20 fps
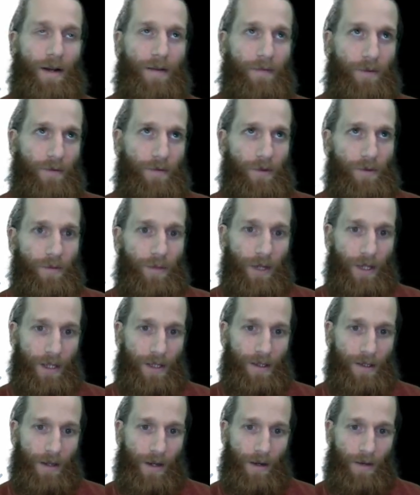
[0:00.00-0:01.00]
if you have
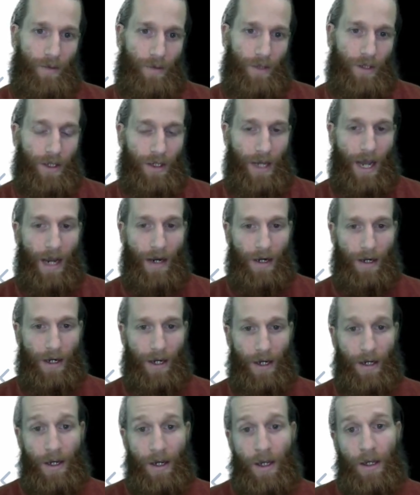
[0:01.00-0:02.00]
duplicates, you can
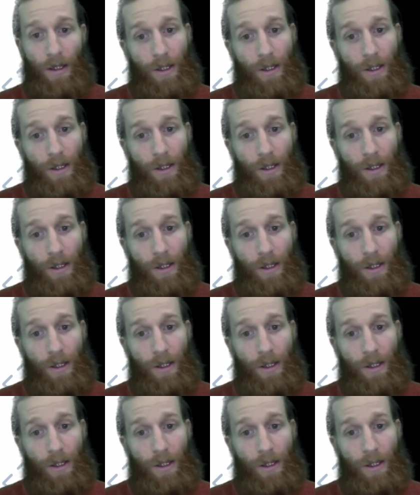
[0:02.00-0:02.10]
aggregate.